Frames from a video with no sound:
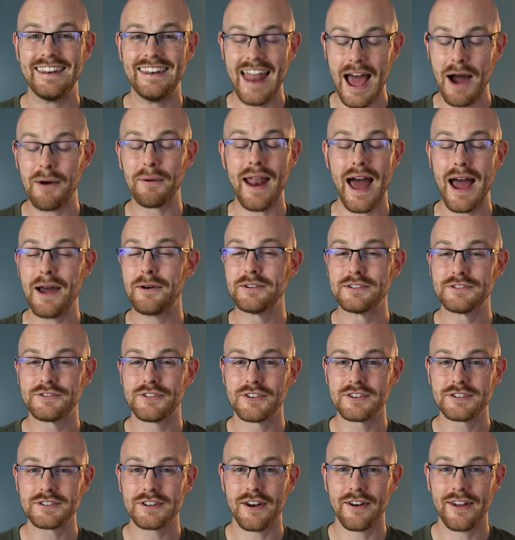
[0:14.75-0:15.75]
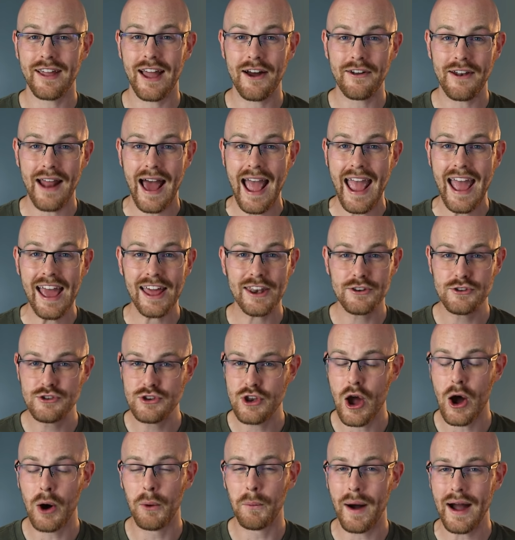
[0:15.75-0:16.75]
Now, when I was first starting out, I had
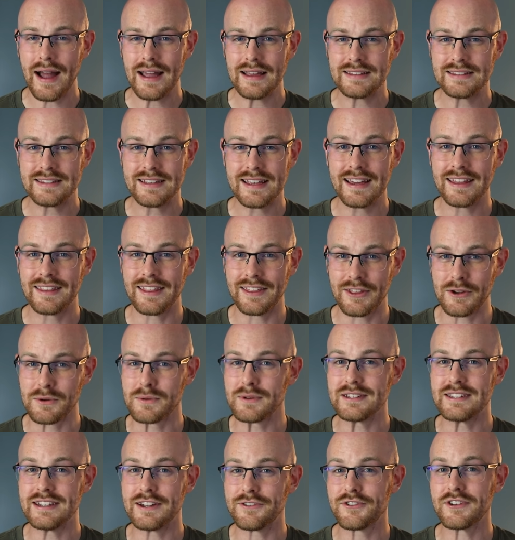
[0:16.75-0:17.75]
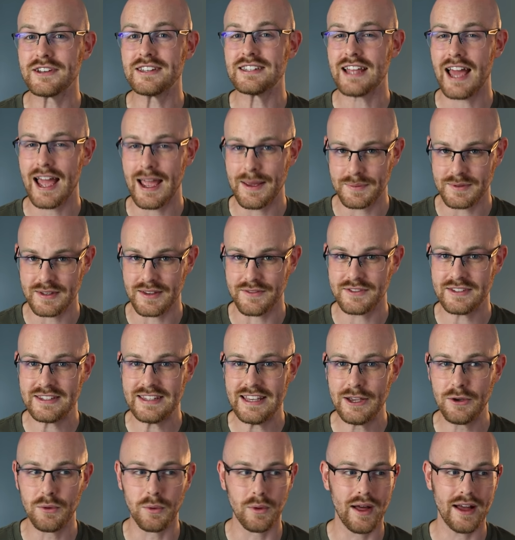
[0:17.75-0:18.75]
no idea that there were different types of
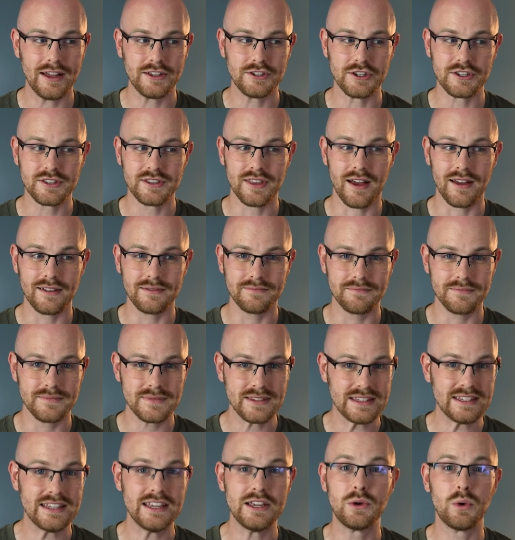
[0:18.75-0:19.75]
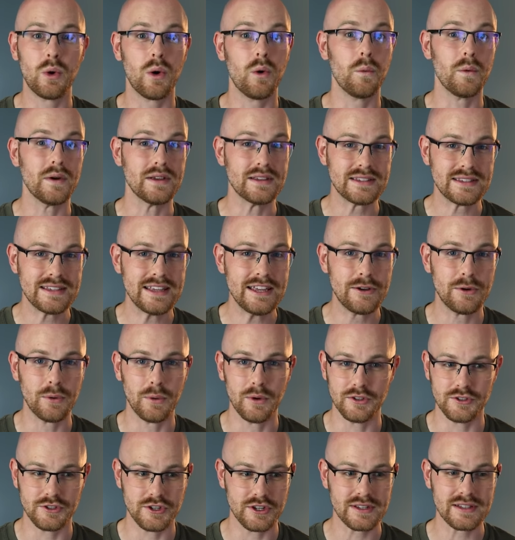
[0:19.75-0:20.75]
SQL. I just thought SQL was
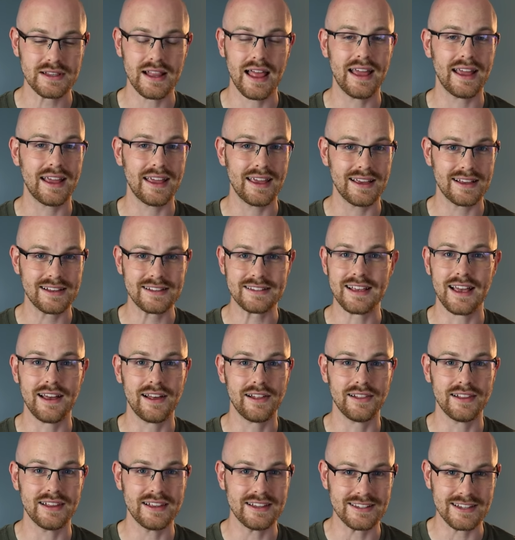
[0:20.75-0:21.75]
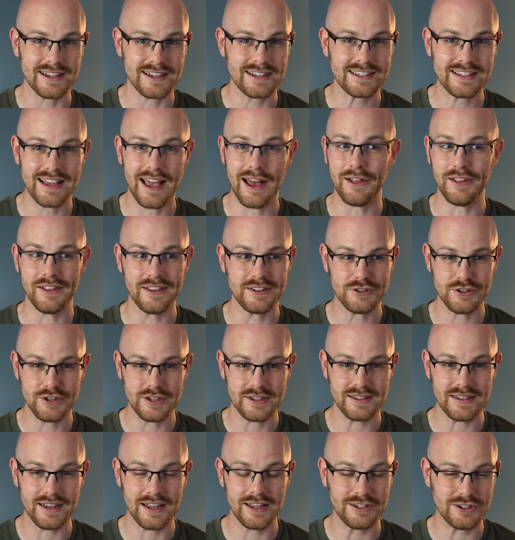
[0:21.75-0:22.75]
SQL, just like Excel is Excel. It's
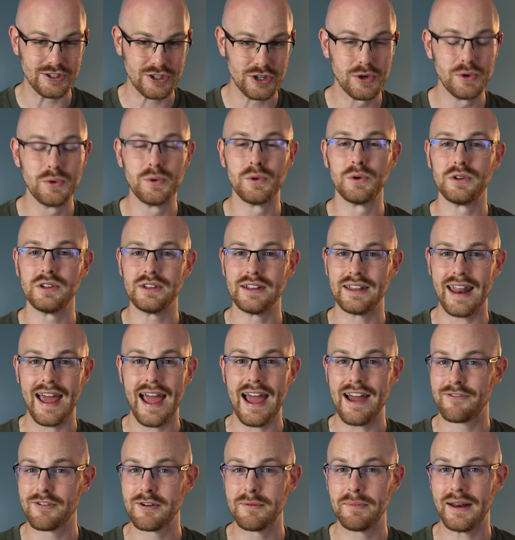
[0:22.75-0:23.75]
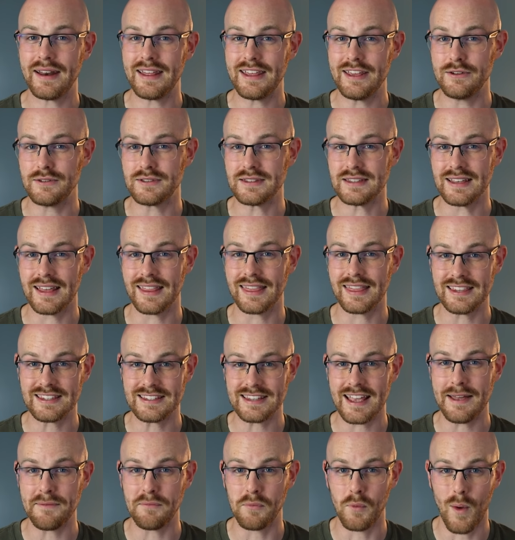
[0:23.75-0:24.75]
just a tool and everybody uses it the
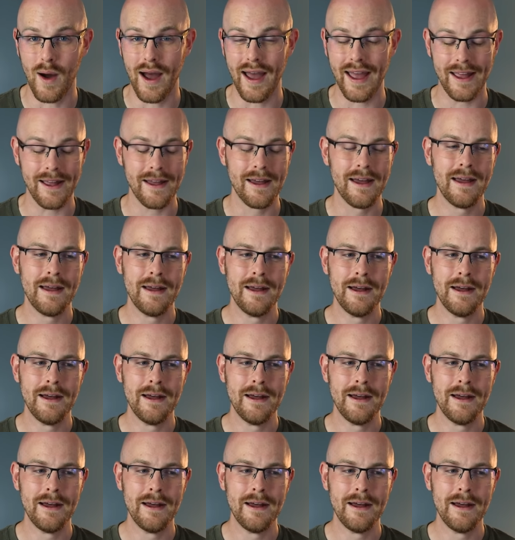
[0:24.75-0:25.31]
same way.